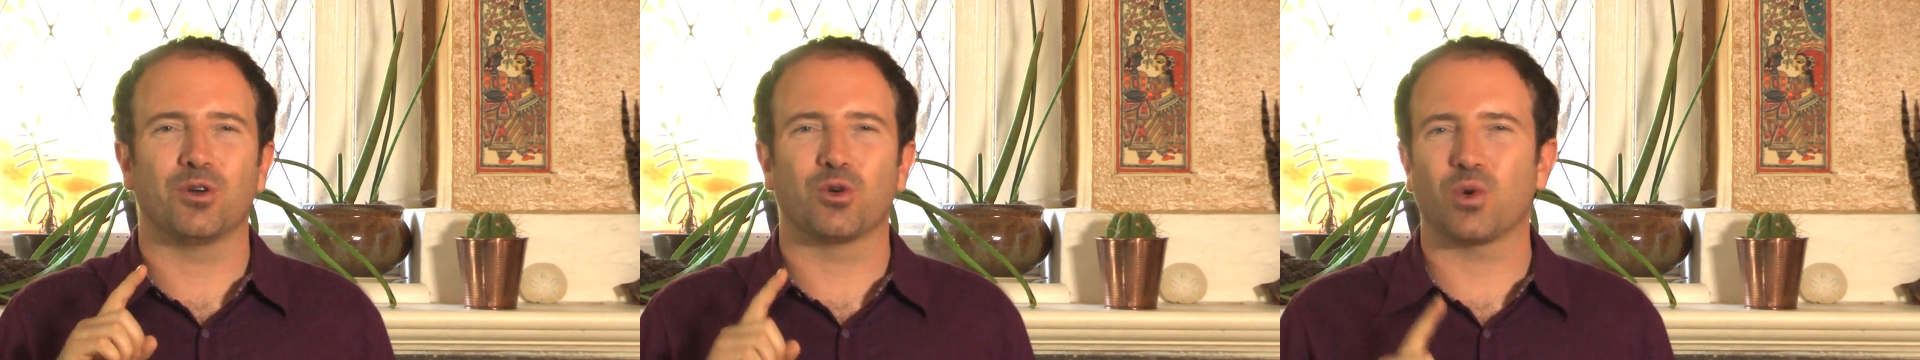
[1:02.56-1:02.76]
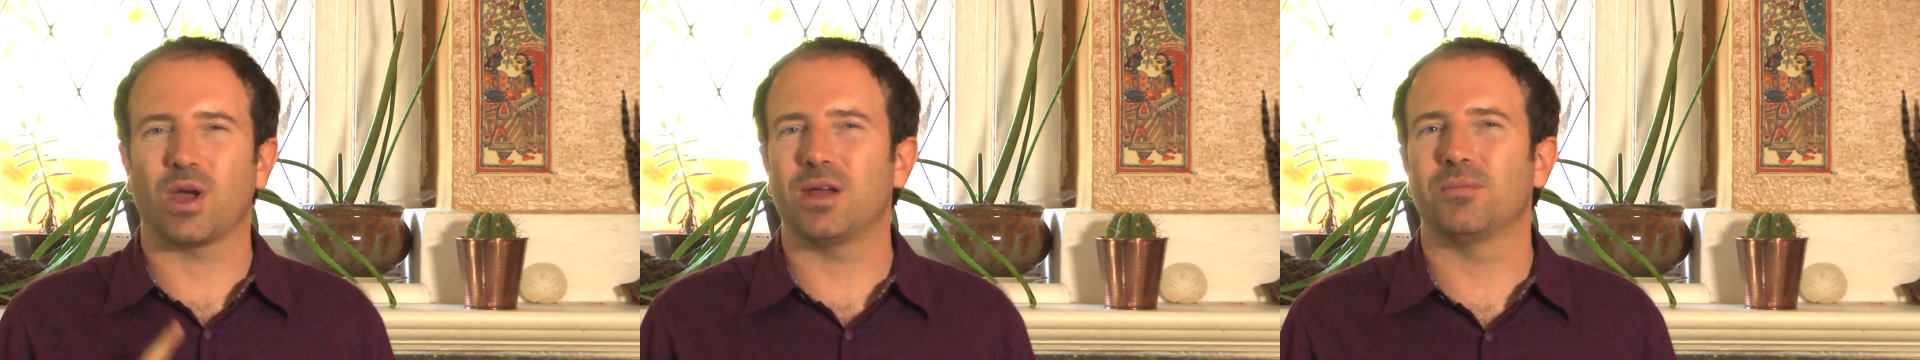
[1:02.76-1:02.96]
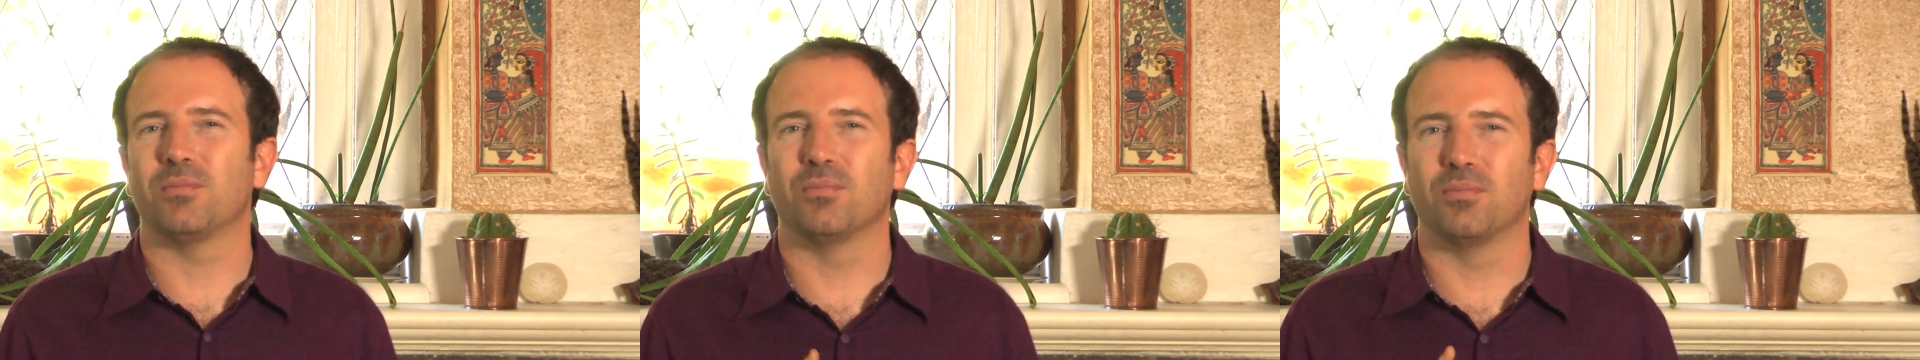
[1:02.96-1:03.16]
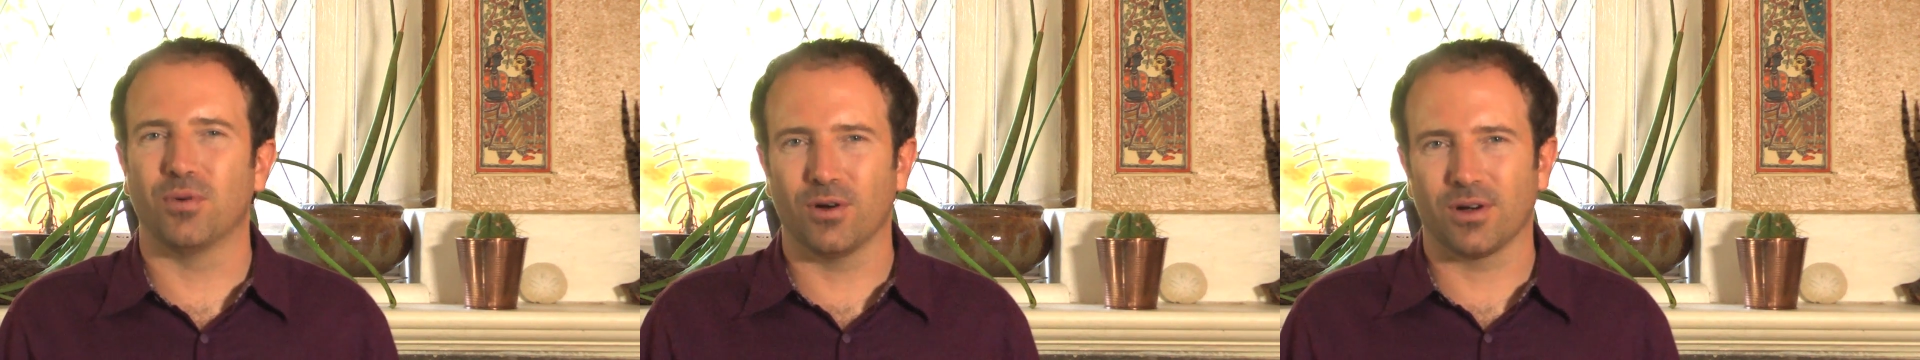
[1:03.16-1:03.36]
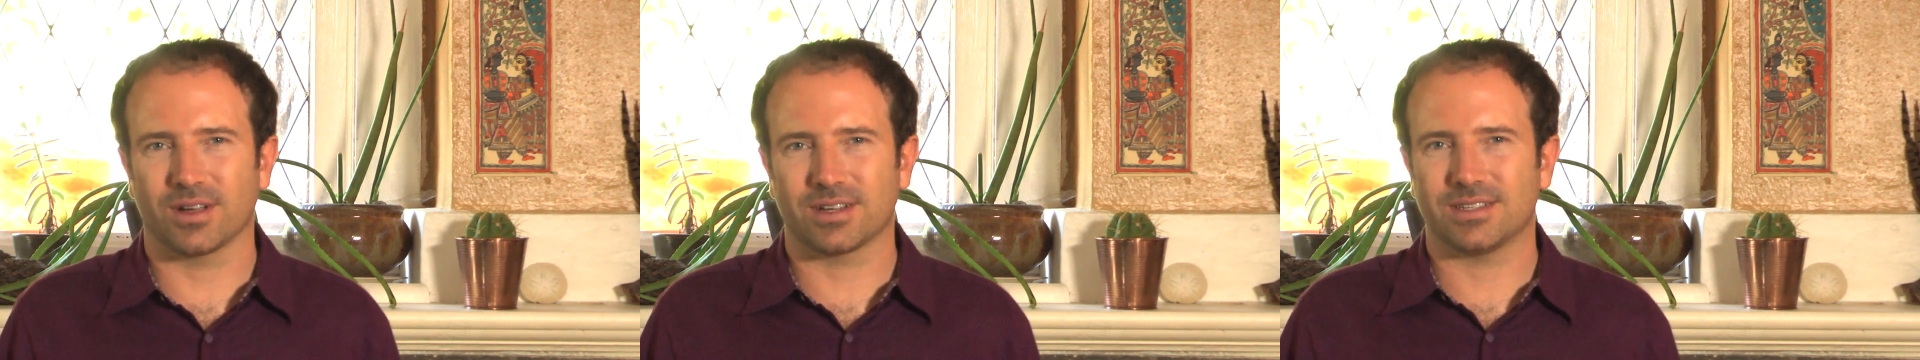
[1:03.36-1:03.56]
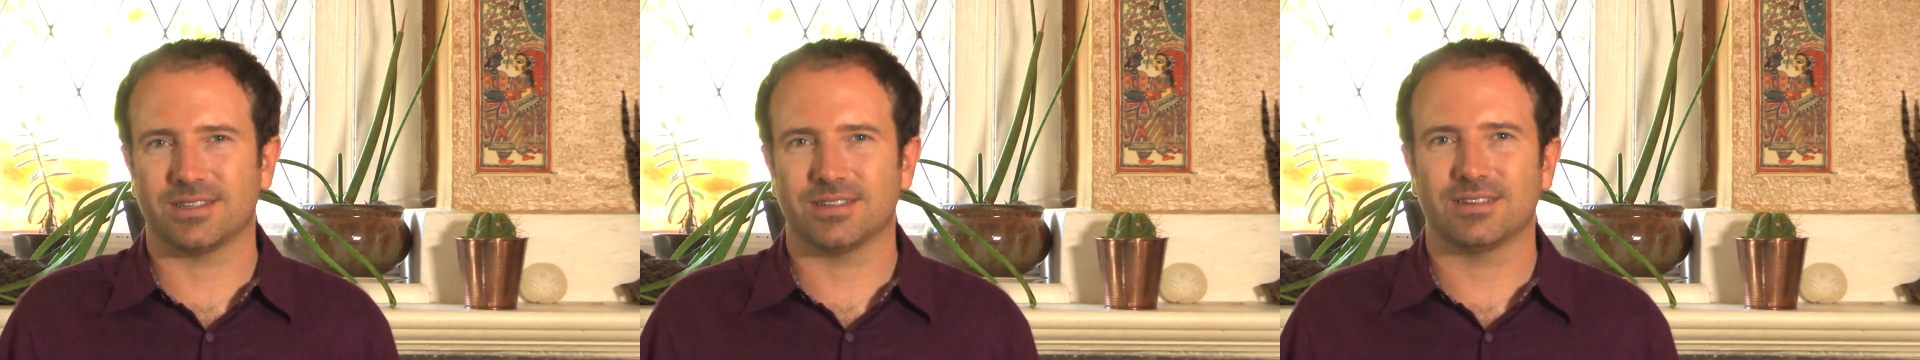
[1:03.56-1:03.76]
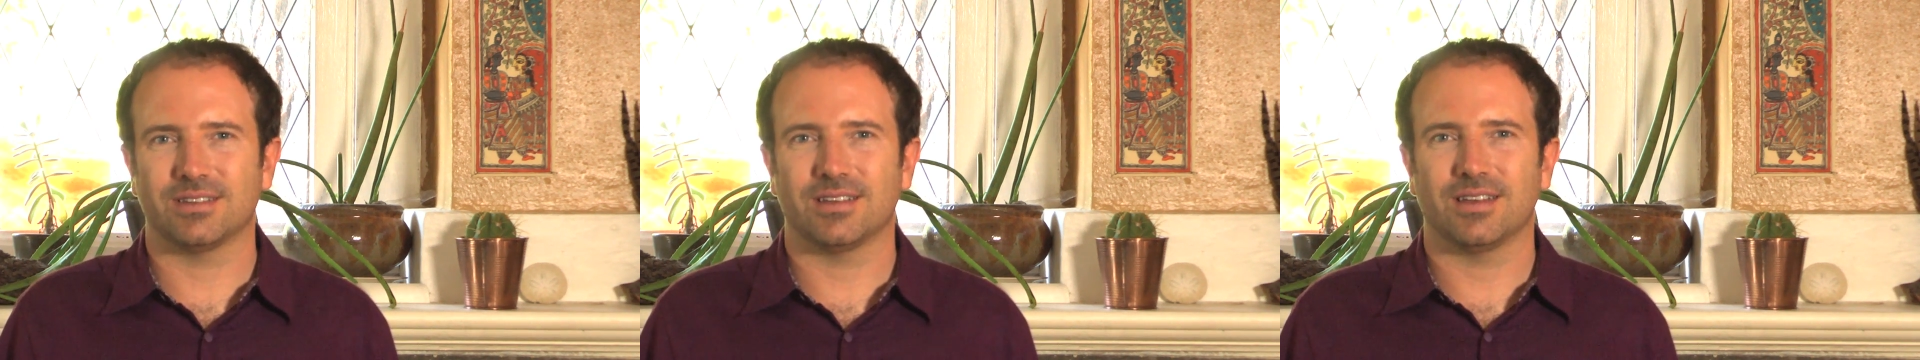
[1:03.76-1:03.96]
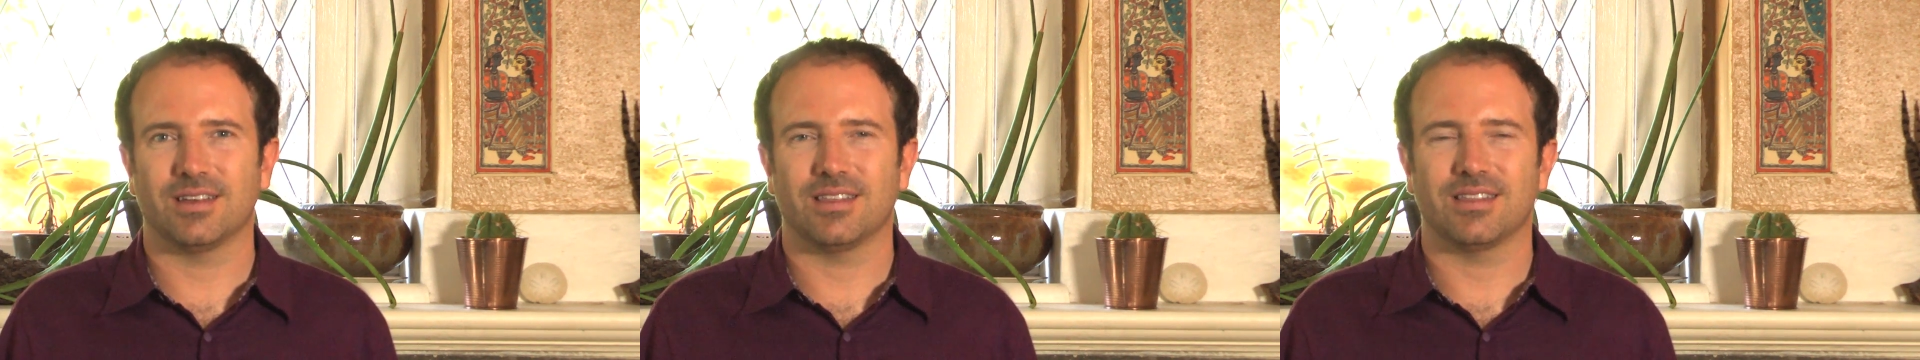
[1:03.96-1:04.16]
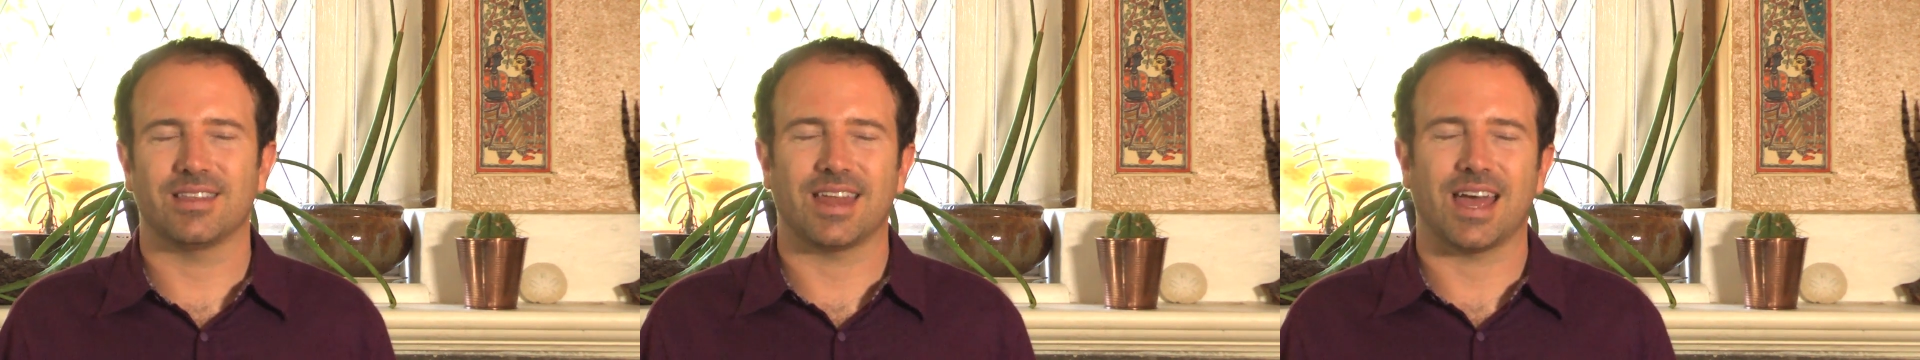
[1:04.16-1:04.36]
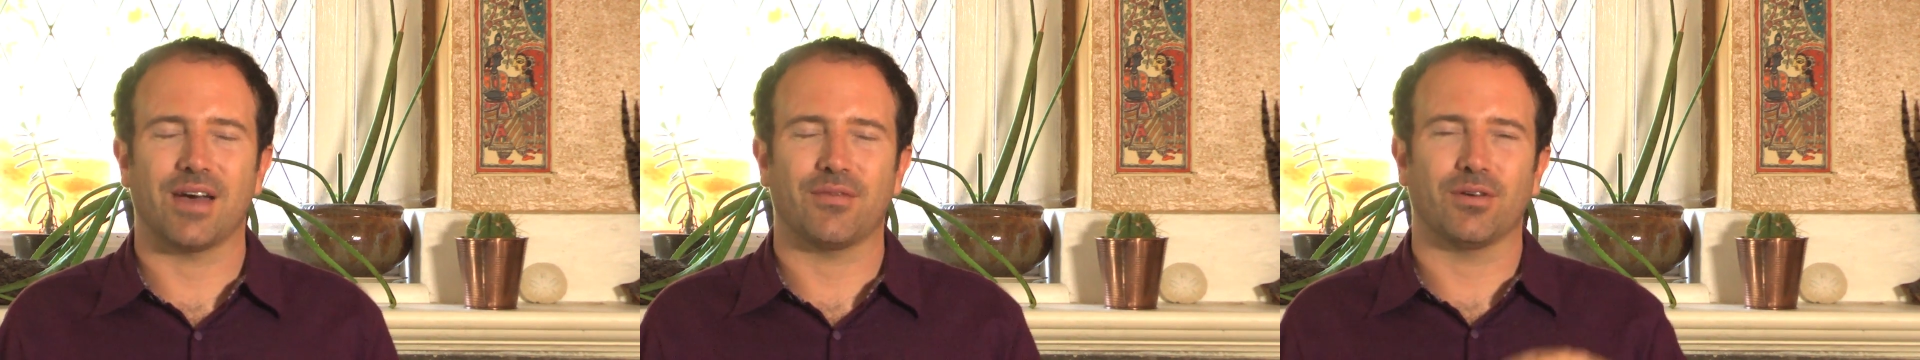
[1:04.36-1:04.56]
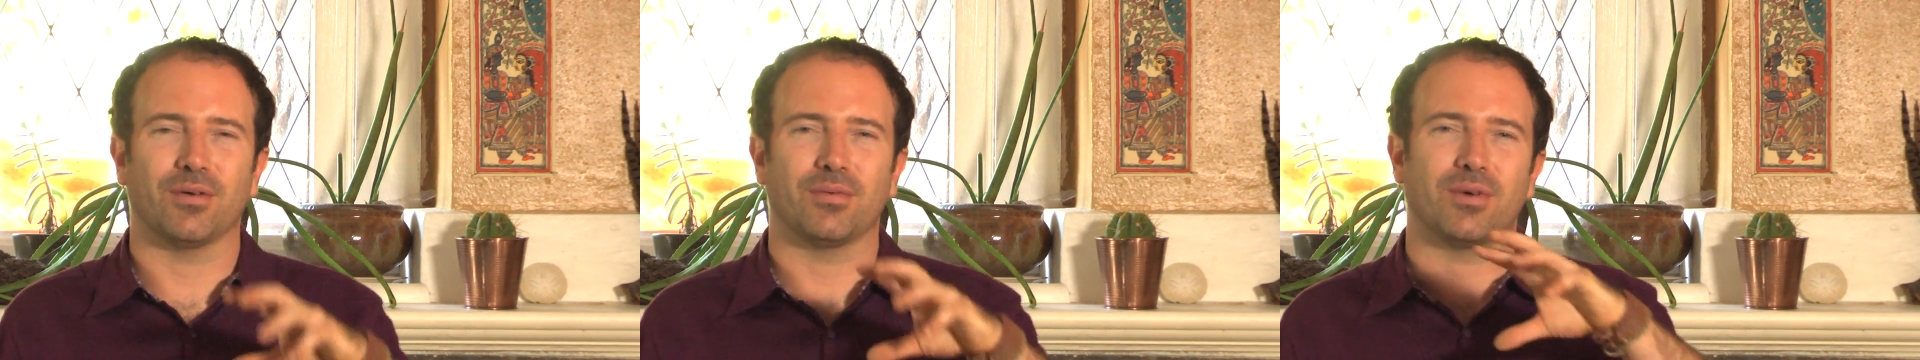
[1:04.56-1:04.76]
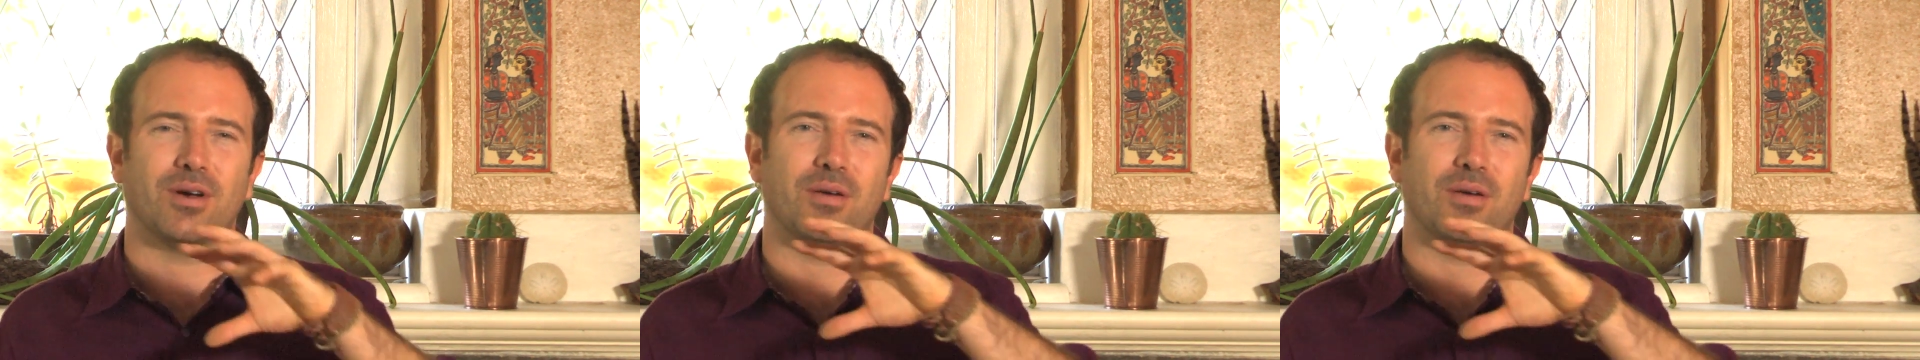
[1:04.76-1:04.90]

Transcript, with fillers: great books that have a,